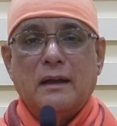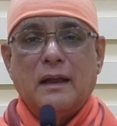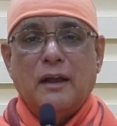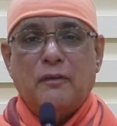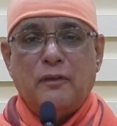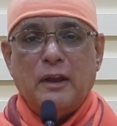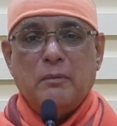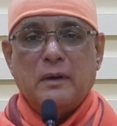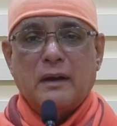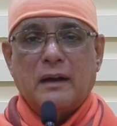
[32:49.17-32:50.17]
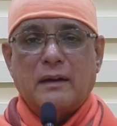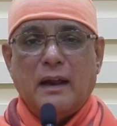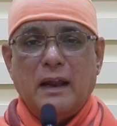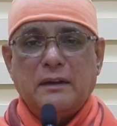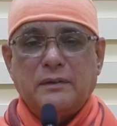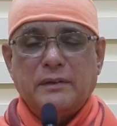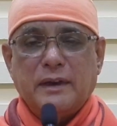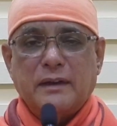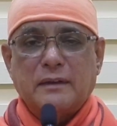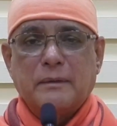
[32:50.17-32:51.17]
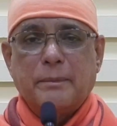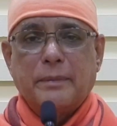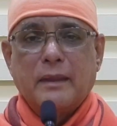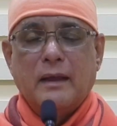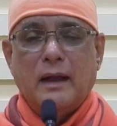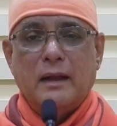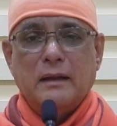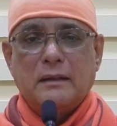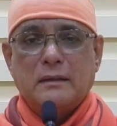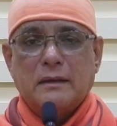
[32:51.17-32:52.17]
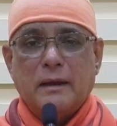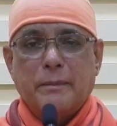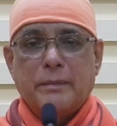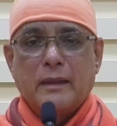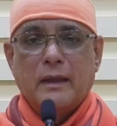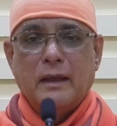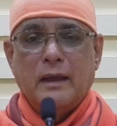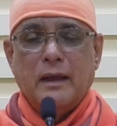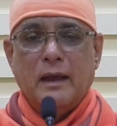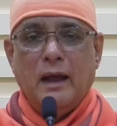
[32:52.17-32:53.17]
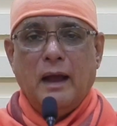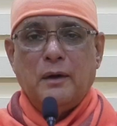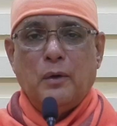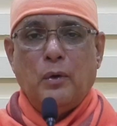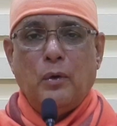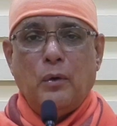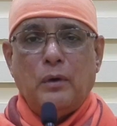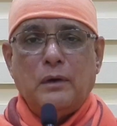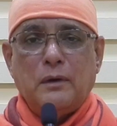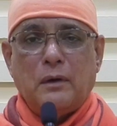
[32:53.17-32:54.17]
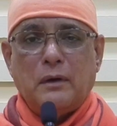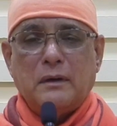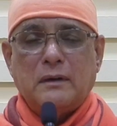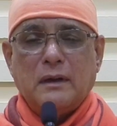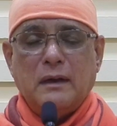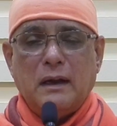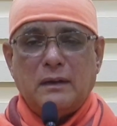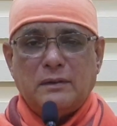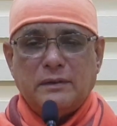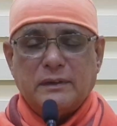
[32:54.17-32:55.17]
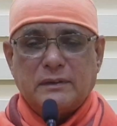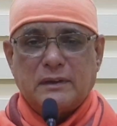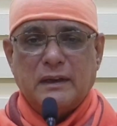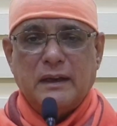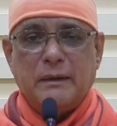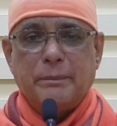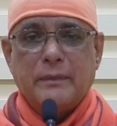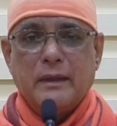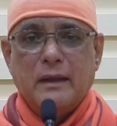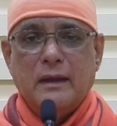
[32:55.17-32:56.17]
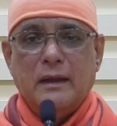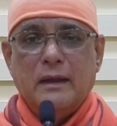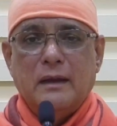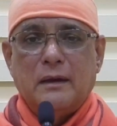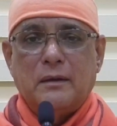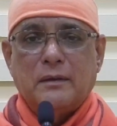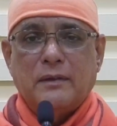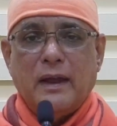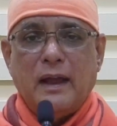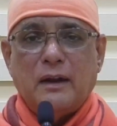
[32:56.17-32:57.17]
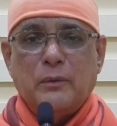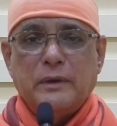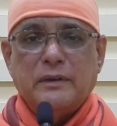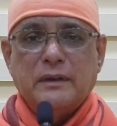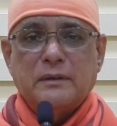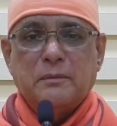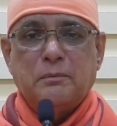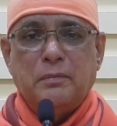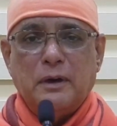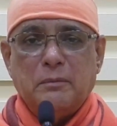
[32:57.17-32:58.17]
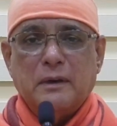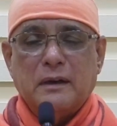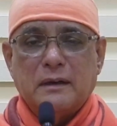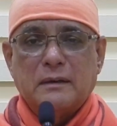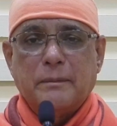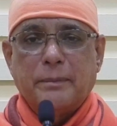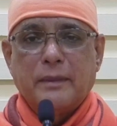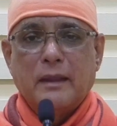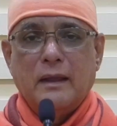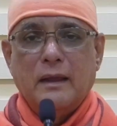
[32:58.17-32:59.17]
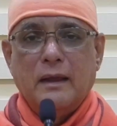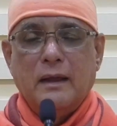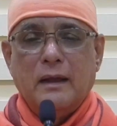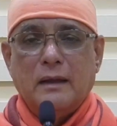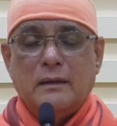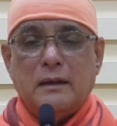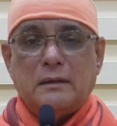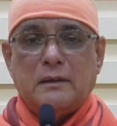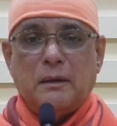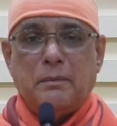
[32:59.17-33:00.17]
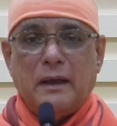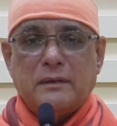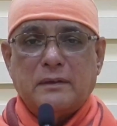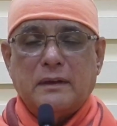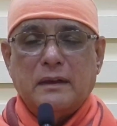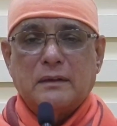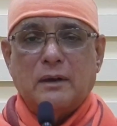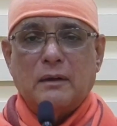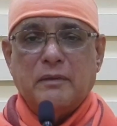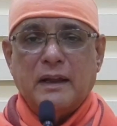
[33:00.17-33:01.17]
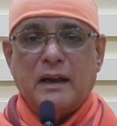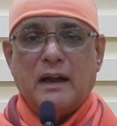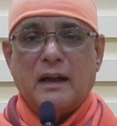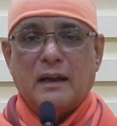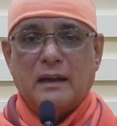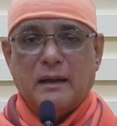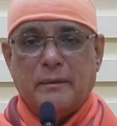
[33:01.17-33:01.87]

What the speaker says: ephemeral, transient, anitya, and hold on tenaciously to that which is permanent. This capacity is called vairagya.